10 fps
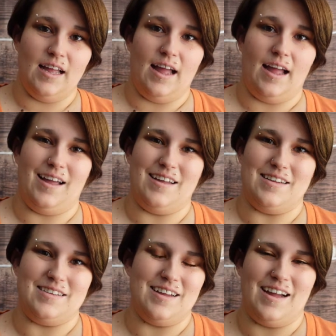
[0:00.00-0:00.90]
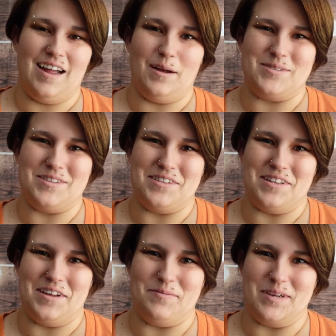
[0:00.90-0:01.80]
and I absolutely
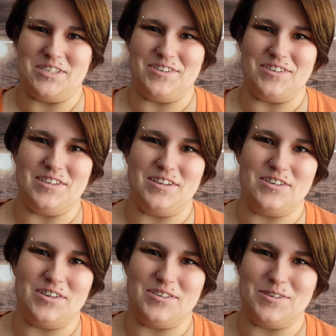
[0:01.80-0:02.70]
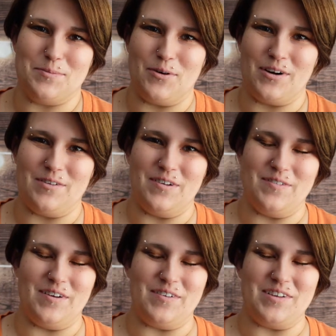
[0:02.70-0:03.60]
love my children. They're so supportive of
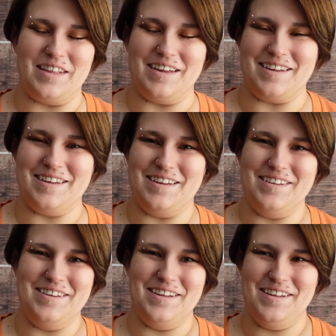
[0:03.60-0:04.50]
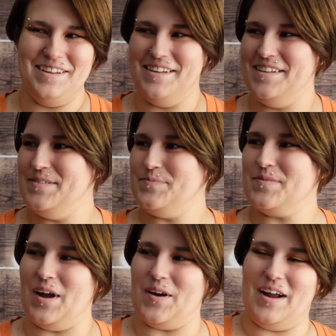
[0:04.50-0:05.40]
everything.
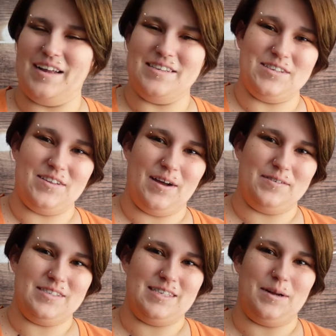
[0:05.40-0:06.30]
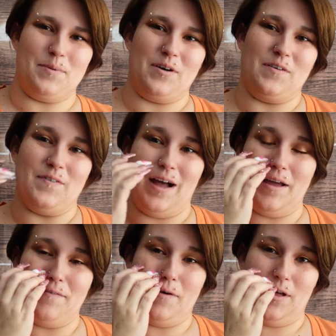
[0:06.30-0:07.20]
All right, so that was number
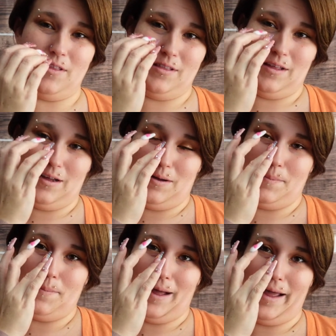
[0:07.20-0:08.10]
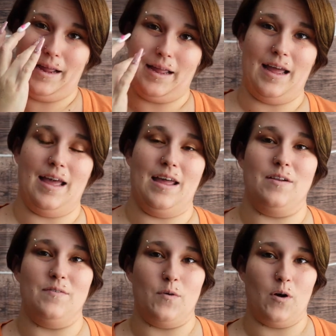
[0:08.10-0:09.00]
5 on the mic
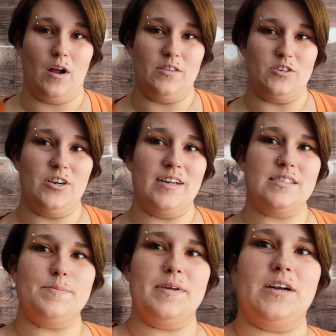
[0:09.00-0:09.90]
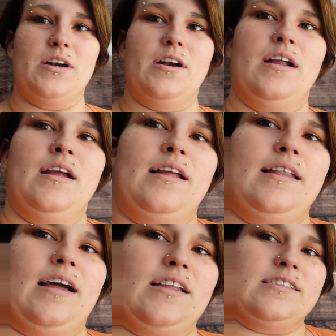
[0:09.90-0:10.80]
and 4 on the transmitter.
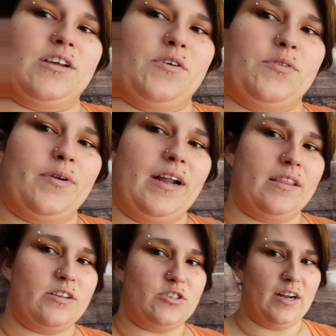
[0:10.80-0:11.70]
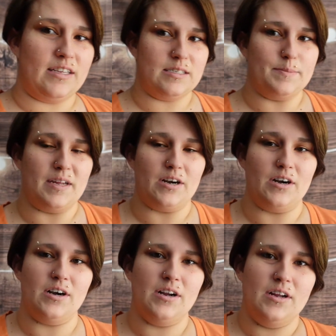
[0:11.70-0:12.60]
Now go 3 on the
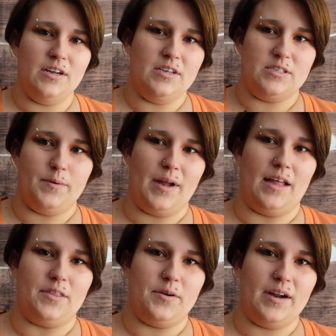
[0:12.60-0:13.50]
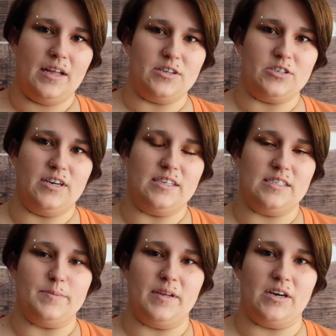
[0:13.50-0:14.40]
transmitter. So we got 3 on the
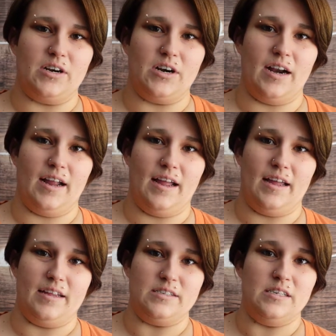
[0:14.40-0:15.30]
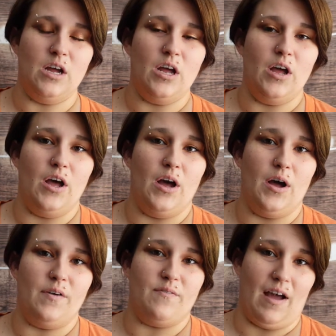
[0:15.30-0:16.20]
transmitter and
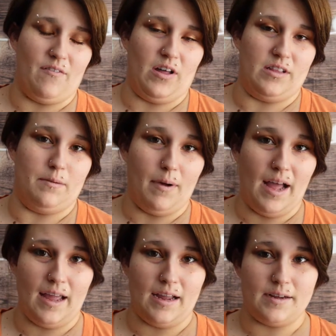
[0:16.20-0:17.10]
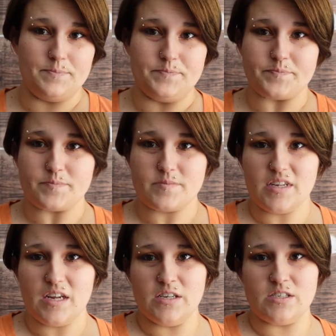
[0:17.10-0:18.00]
5 on the mic,
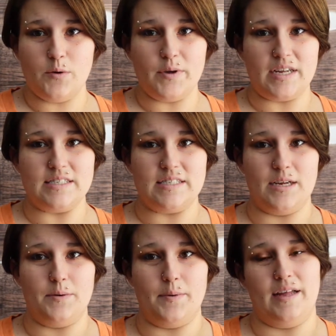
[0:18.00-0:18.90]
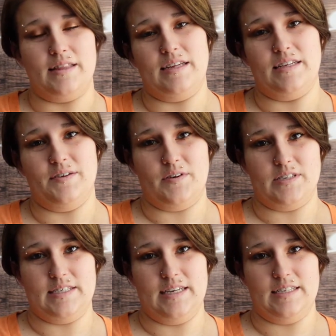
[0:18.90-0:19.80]
so we can see what the
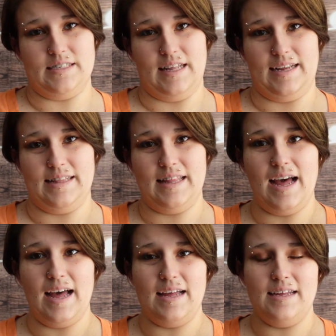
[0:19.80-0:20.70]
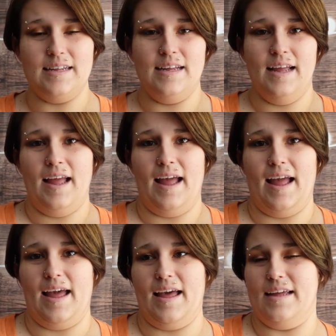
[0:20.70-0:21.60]
difference is like that.
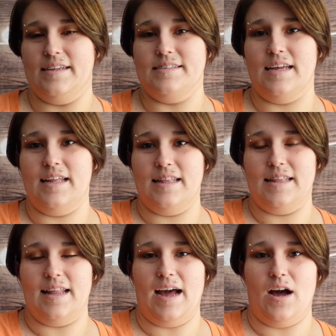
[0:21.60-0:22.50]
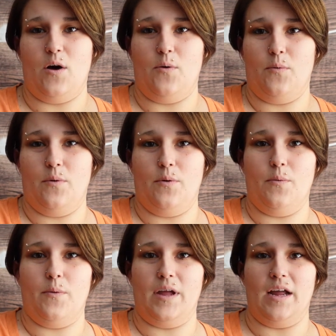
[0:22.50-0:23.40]
And now
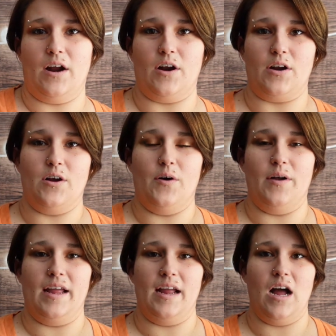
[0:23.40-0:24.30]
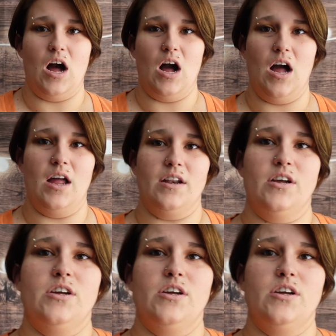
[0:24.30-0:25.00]
we are going on